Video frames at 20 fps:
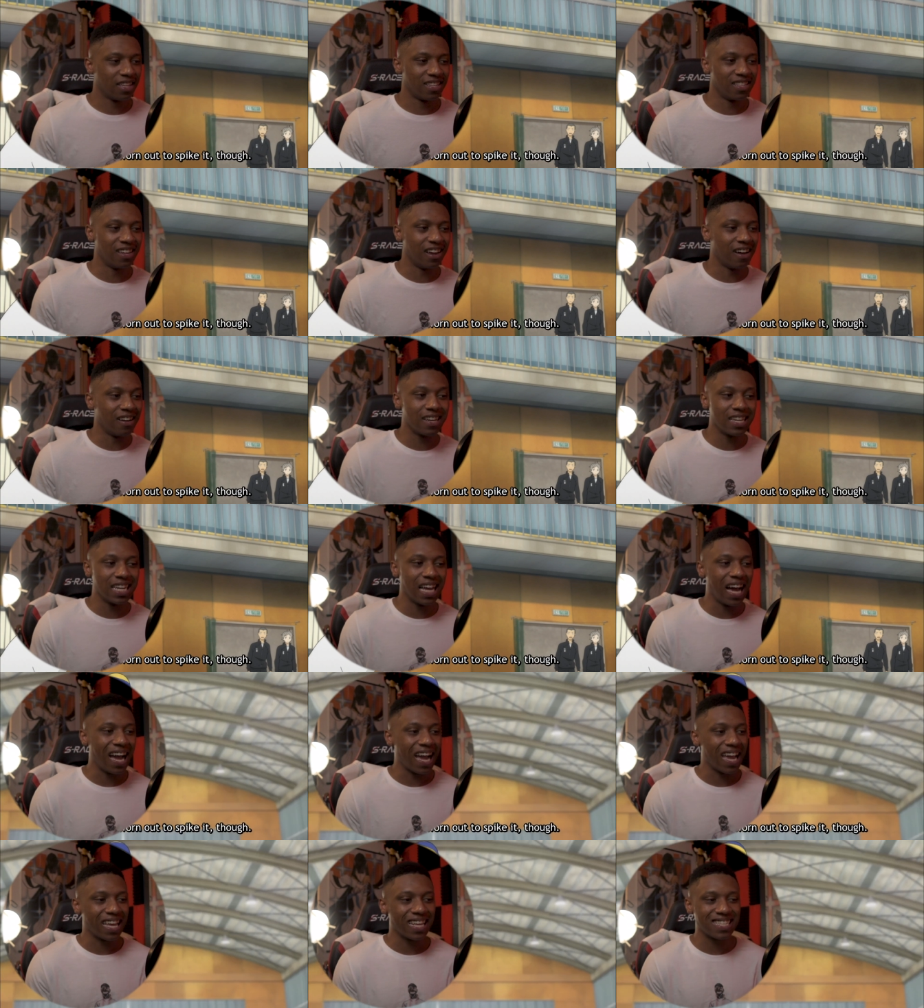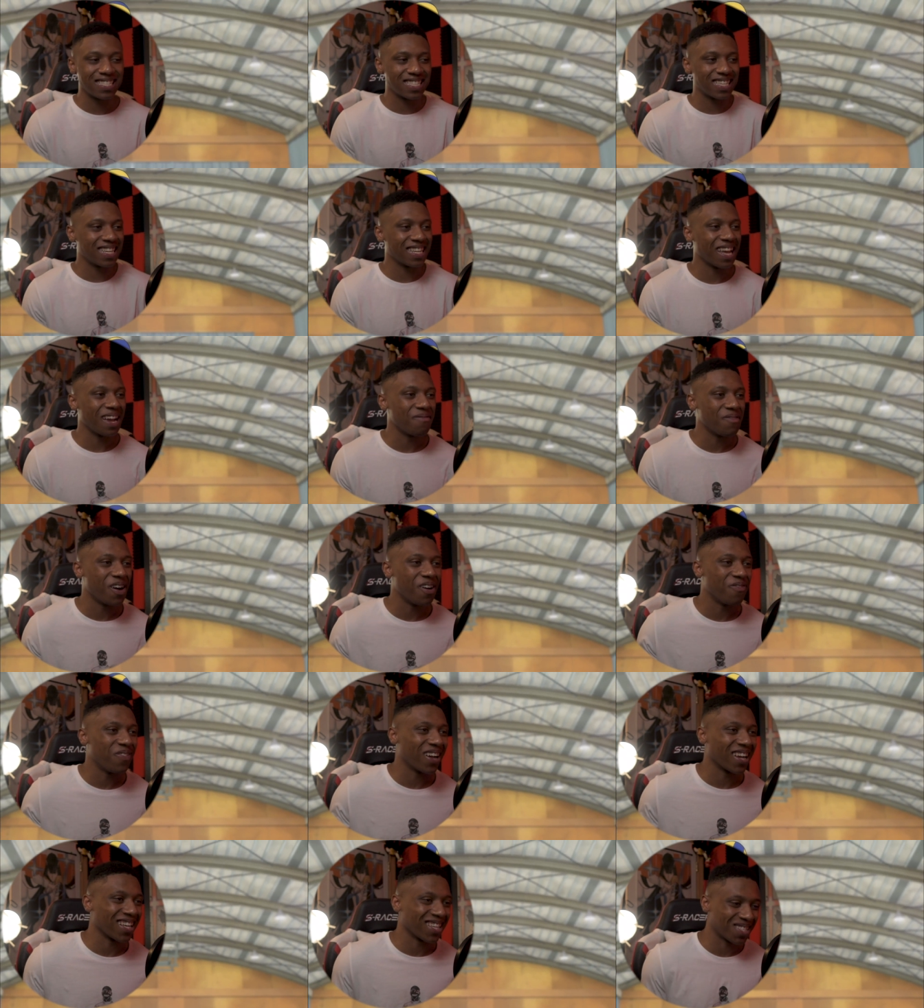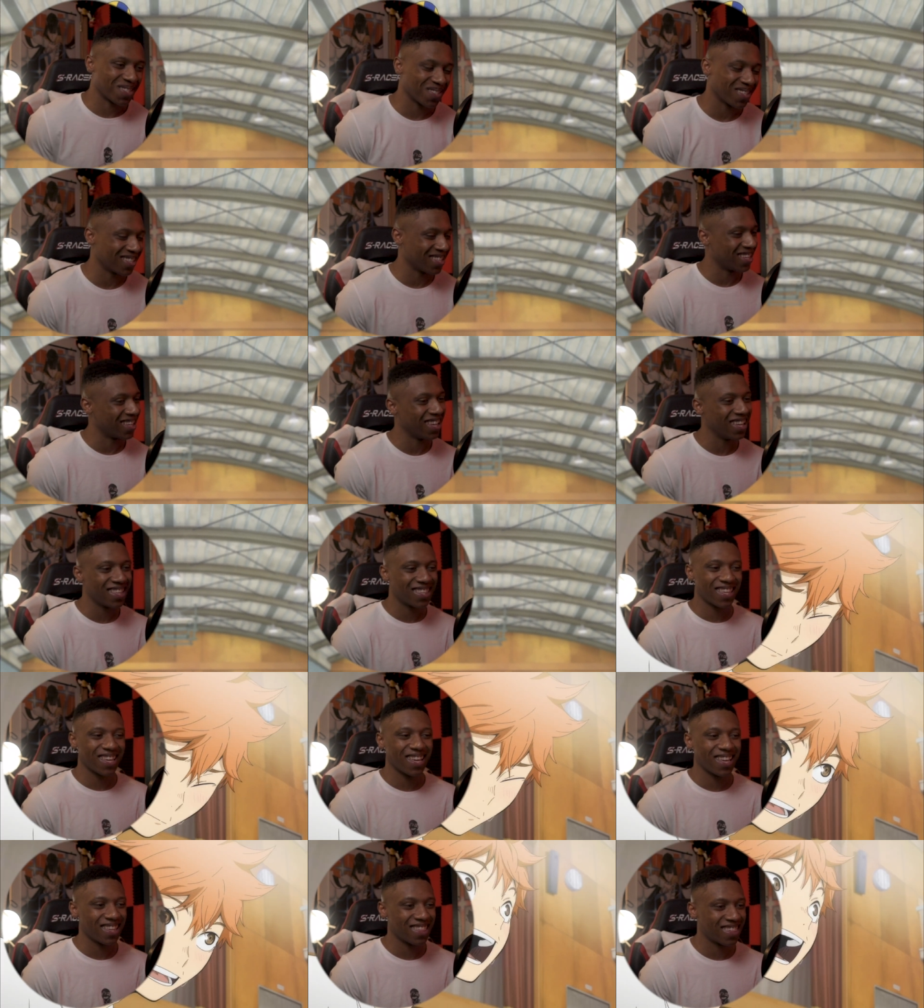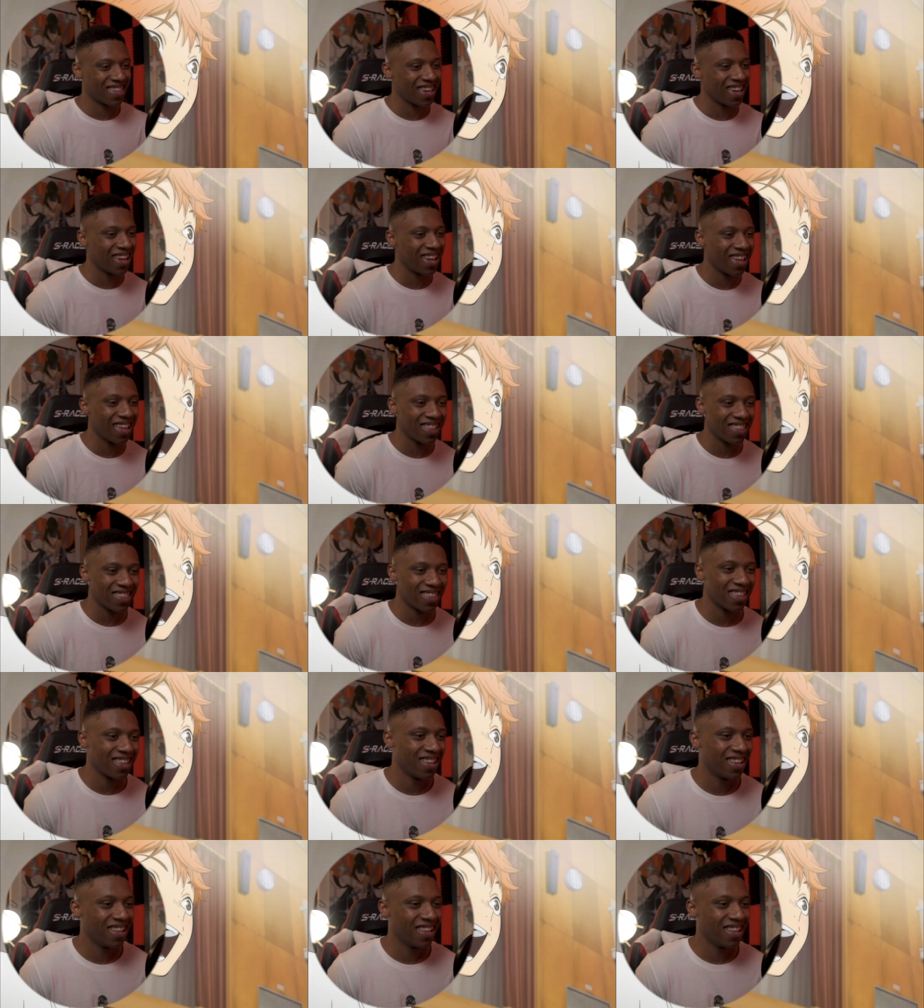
No, he not. He seen that motherfucker. He seen his chance.